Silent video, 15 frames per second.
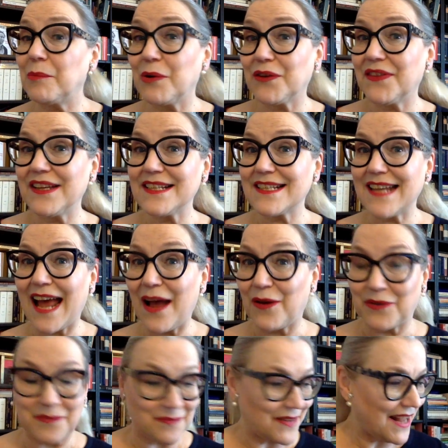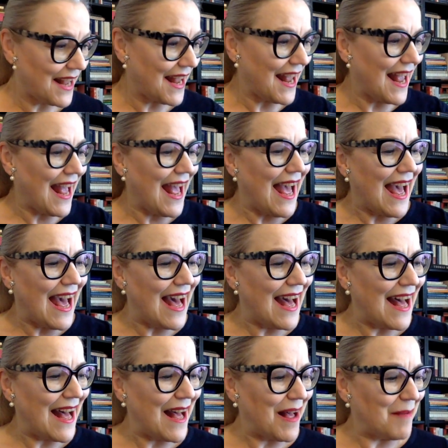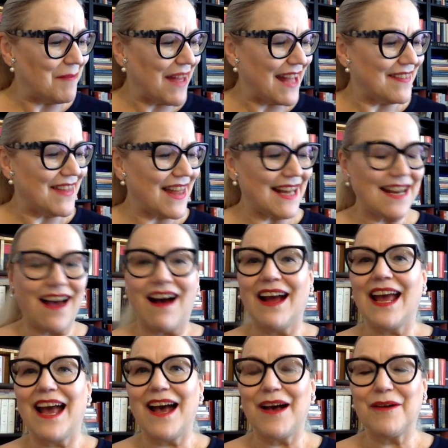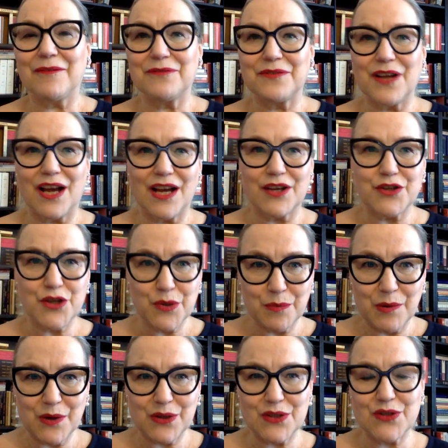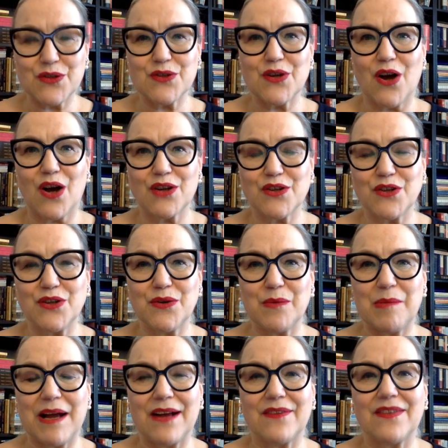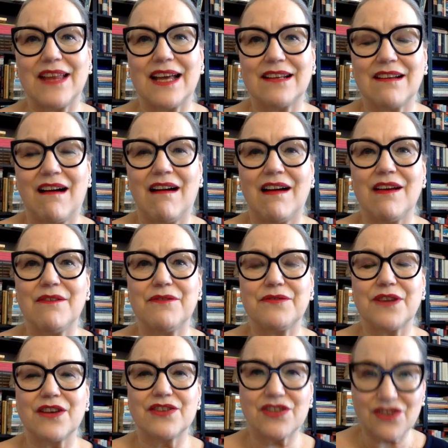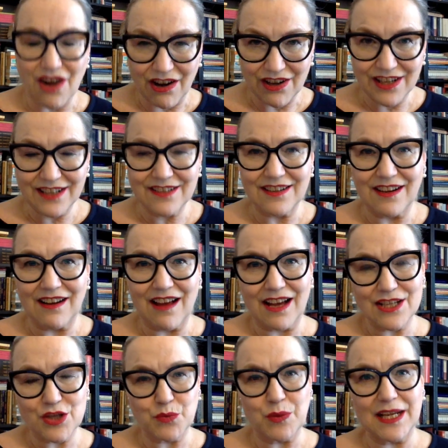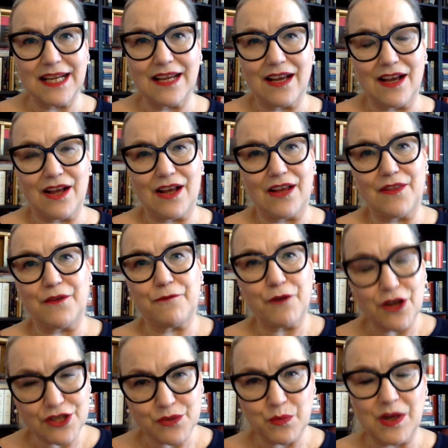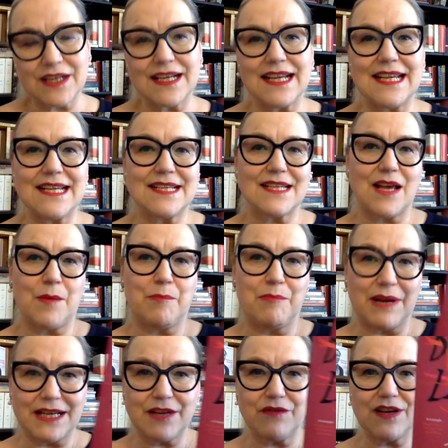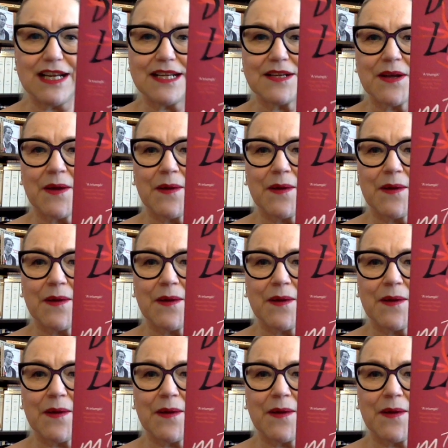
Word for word: to put this down. Um, and then I have uh, two books to talk to you about that I've started last week. Uh, the first one is a buddy read